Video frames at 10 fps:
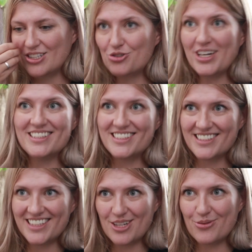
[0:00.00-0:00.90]

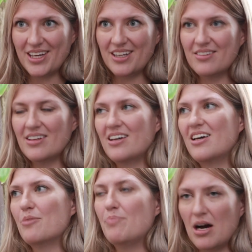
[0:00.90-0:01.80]
traits in a way,
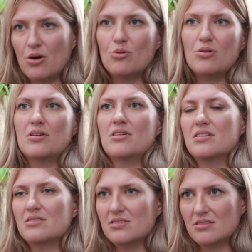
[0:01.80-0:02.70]
power
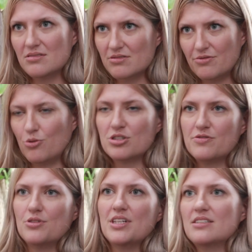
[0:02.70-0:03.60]
and
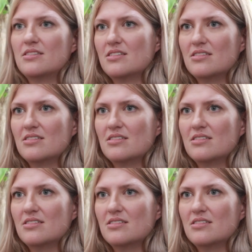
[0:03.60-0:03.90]
forcefulness